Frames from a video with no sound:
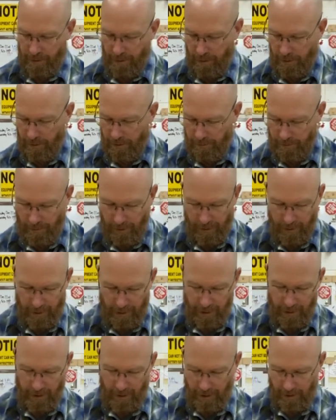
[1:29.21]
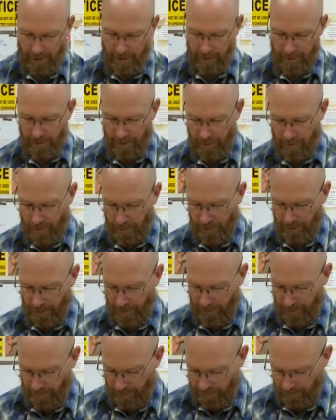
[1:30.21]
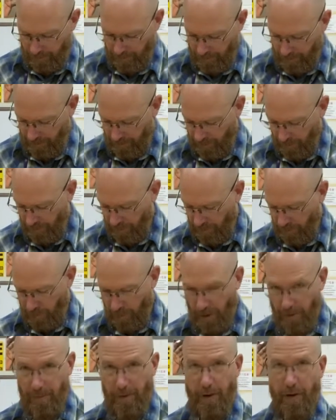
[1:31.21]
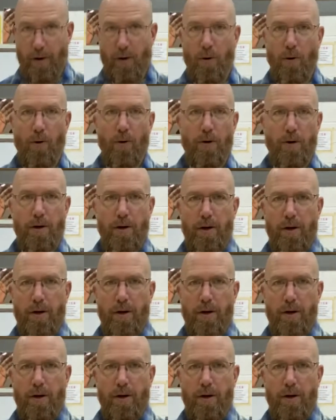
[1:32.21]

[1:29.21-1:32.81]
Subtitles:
So you're going to need 2 of those, 12 and a quarter